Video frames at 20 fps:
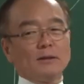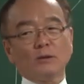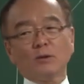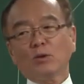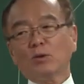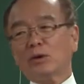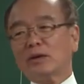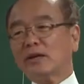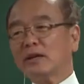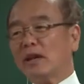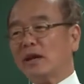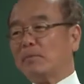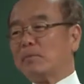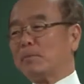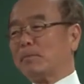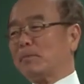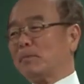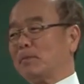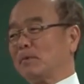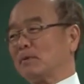To
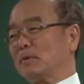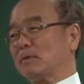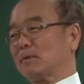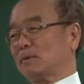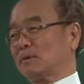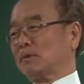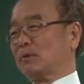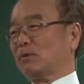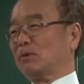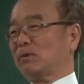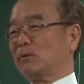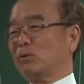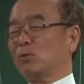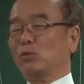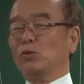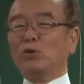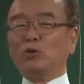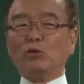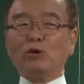clap, so with